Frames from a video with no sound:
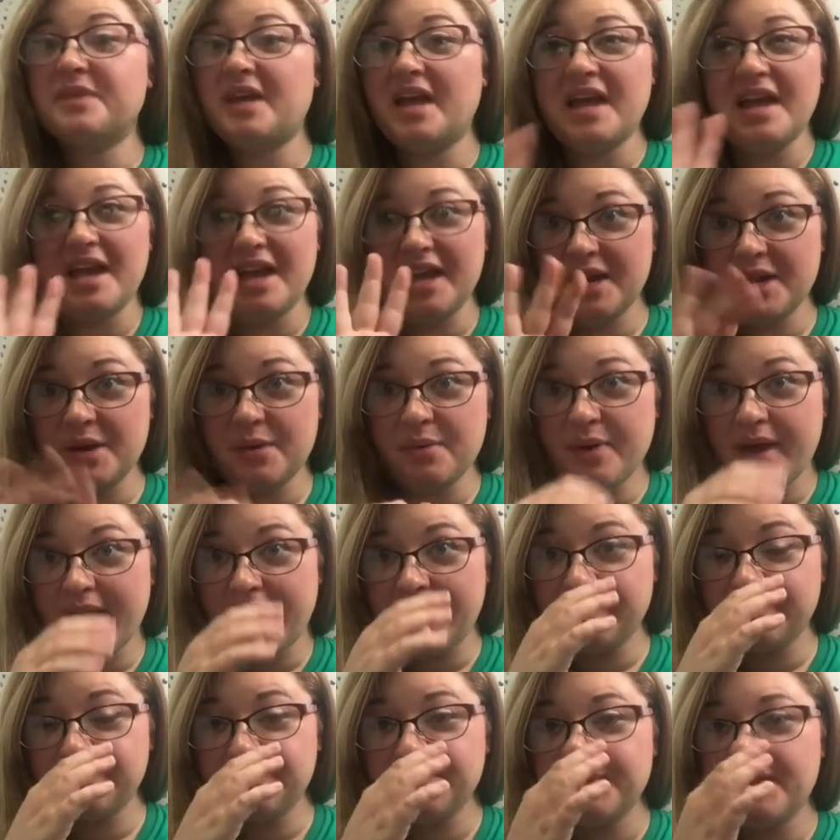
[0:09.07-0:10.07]

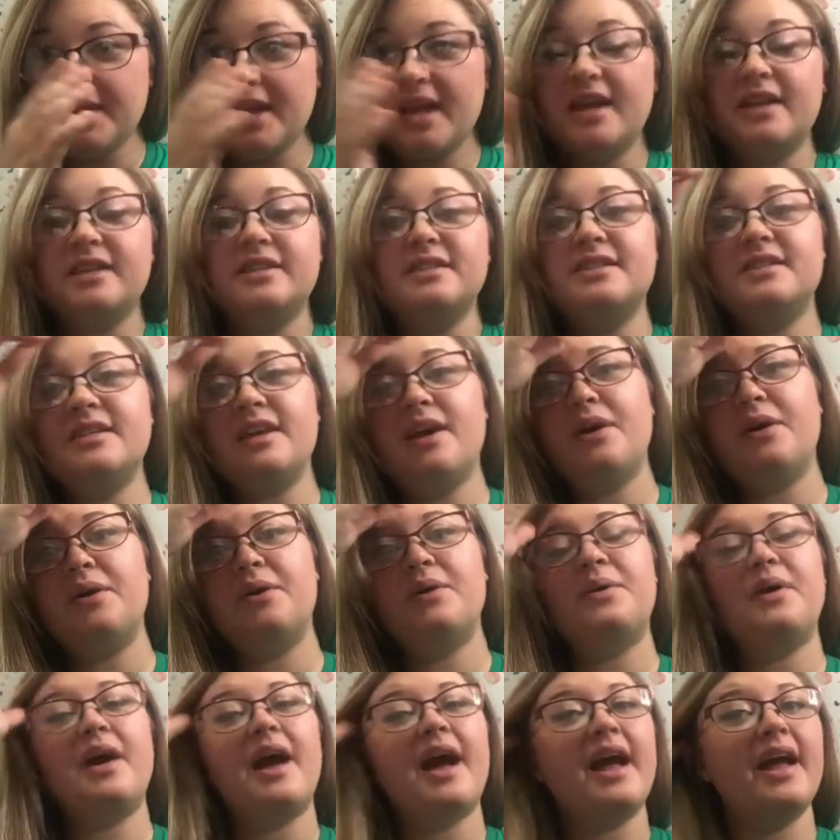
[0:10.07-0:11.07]
Anyway,
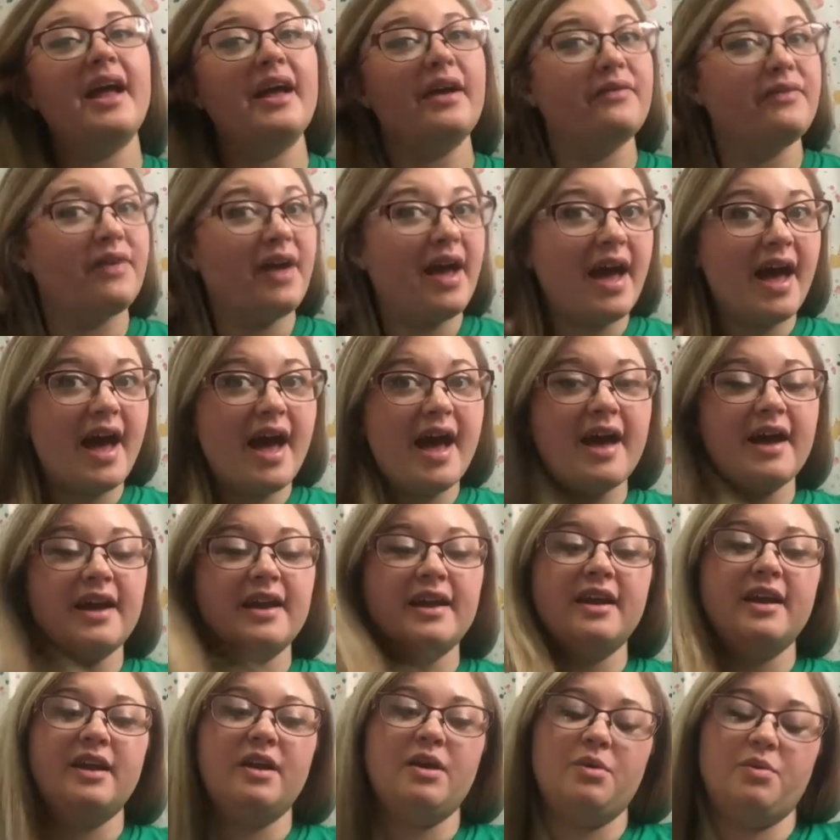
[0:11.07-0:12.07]
so I have
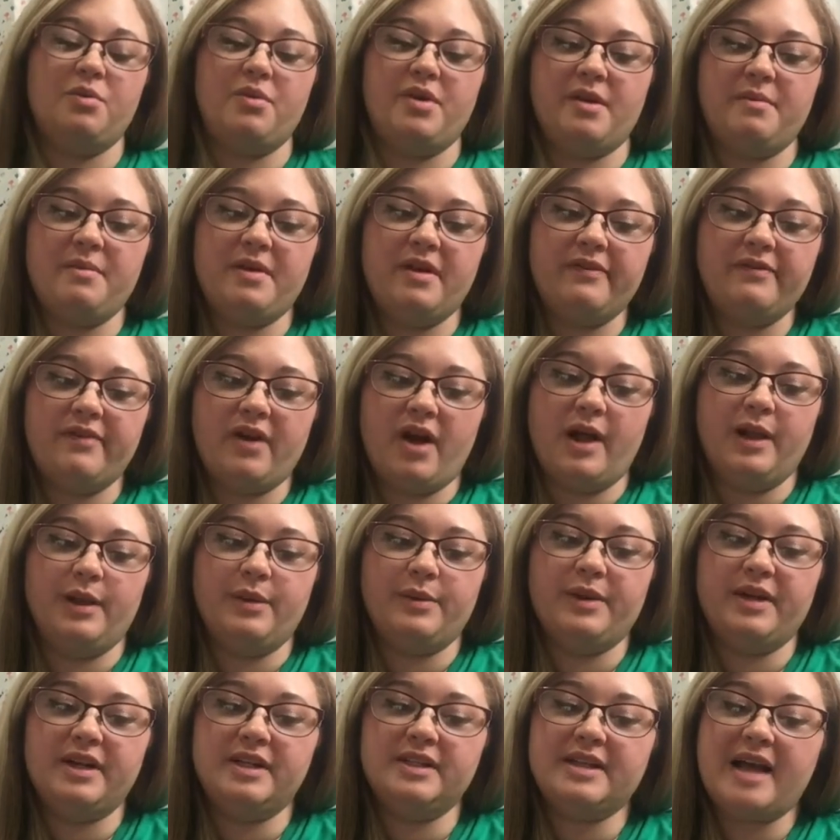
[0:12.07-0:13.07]
had one of my
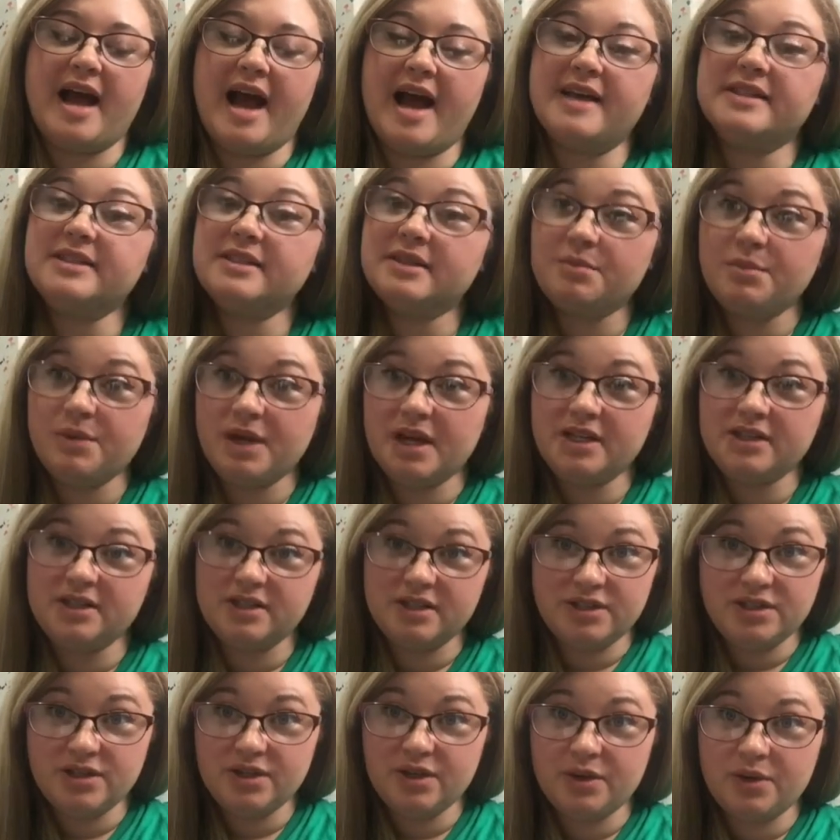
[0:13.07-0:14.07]
followers ask me to
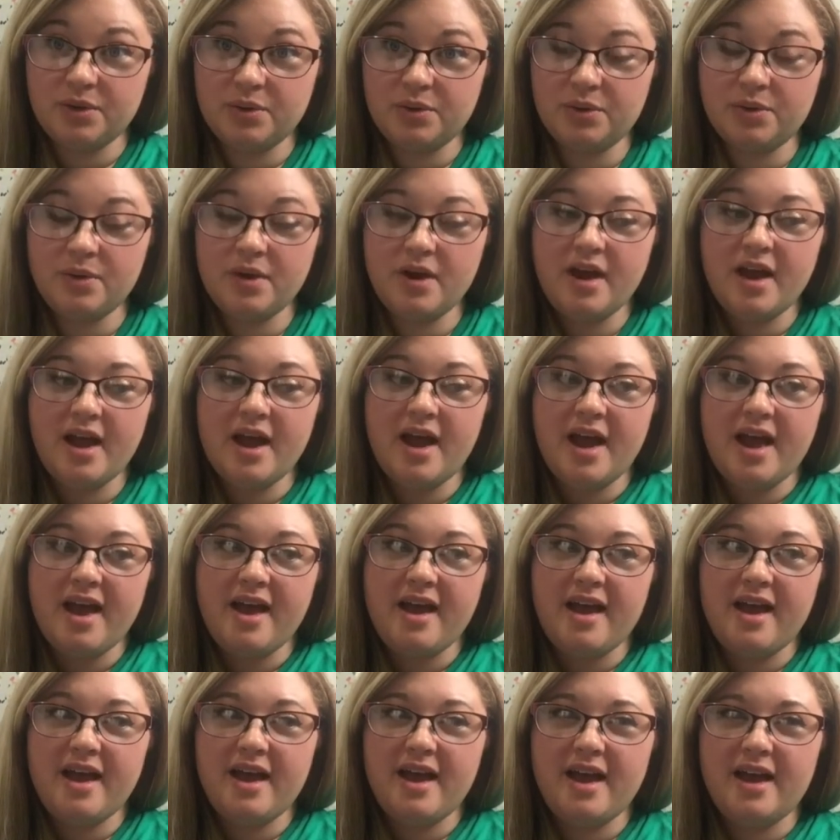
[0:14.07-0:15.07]
do
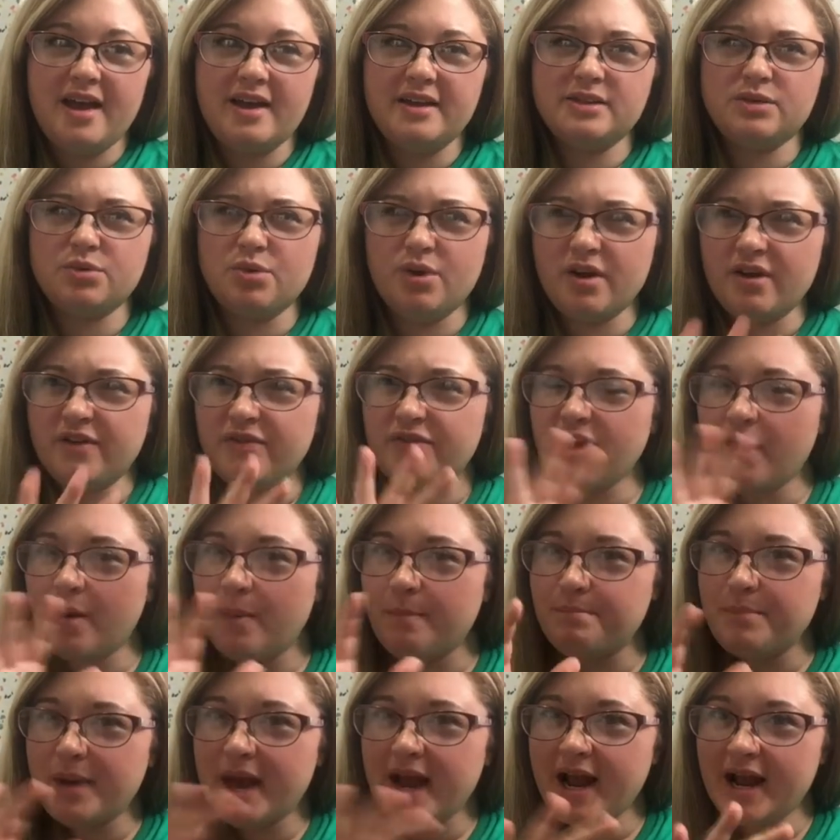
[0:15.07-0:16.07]
a sort of
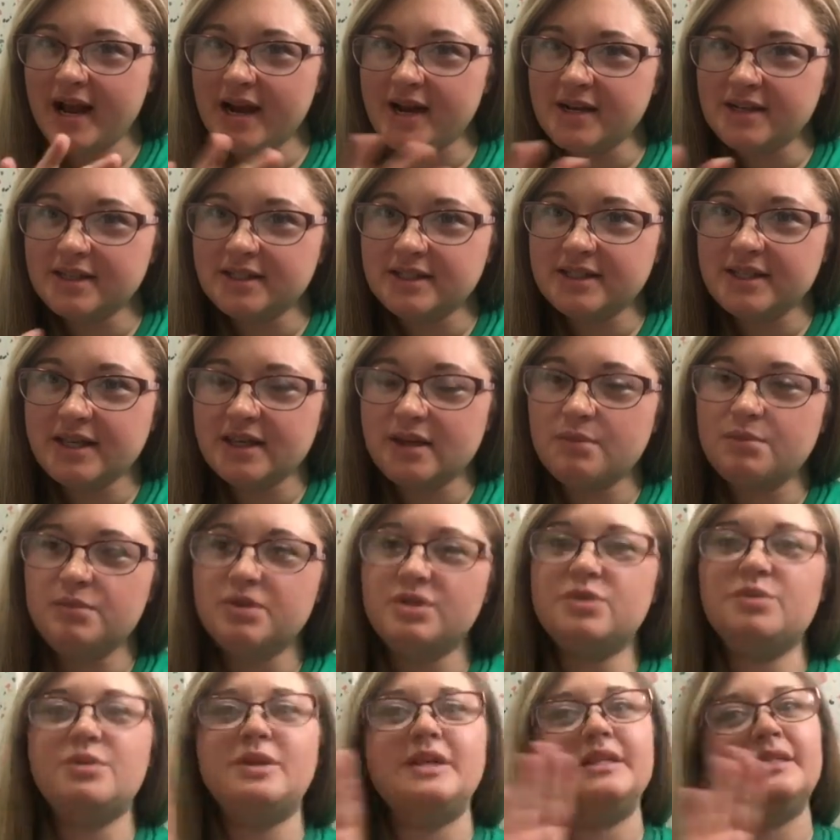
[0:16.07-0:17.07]
comparison
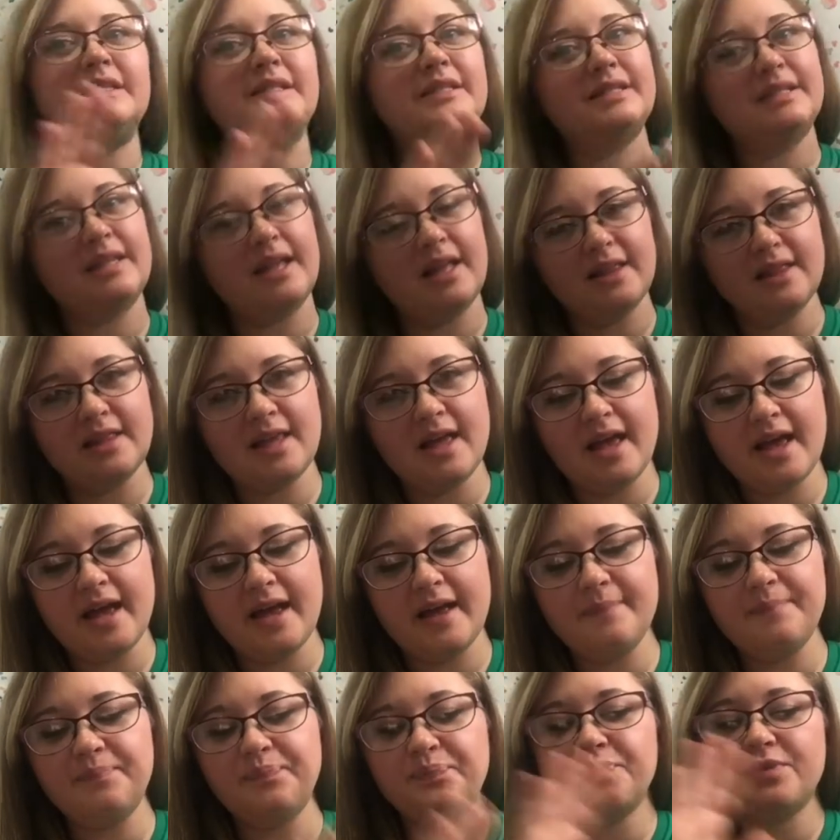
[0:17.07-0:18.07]
between
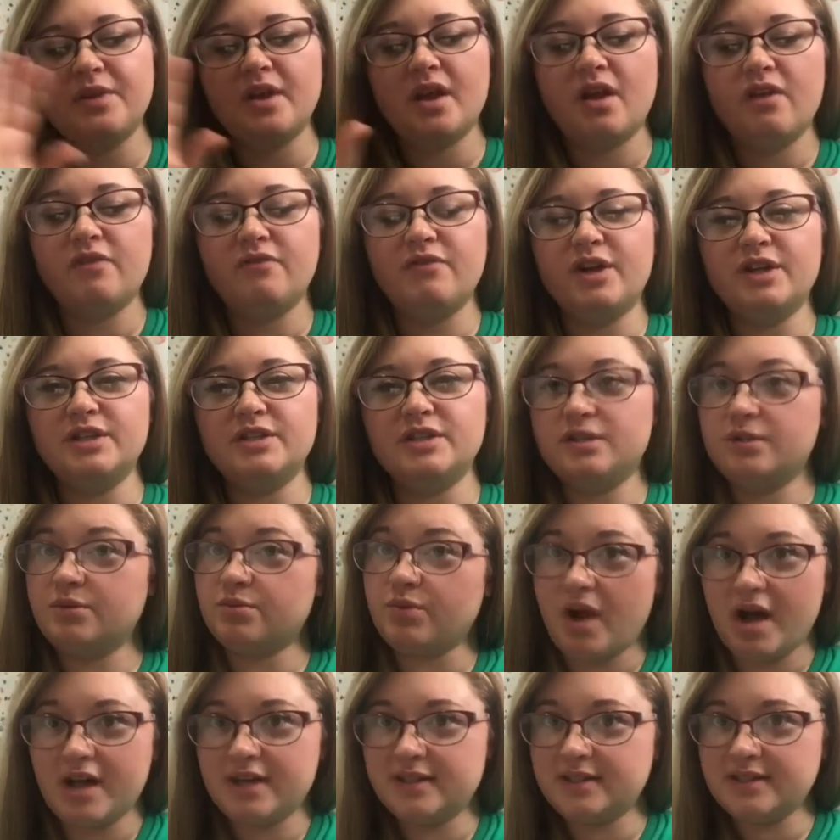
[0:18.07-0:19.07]
Sonlight versus
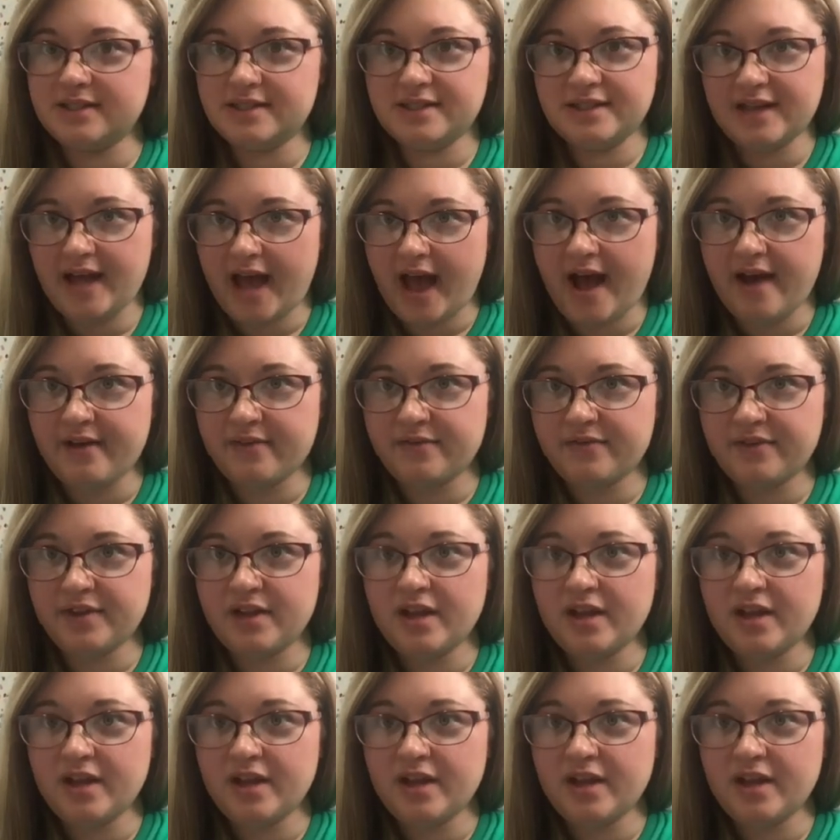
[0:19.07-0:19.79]
Rod and Staff.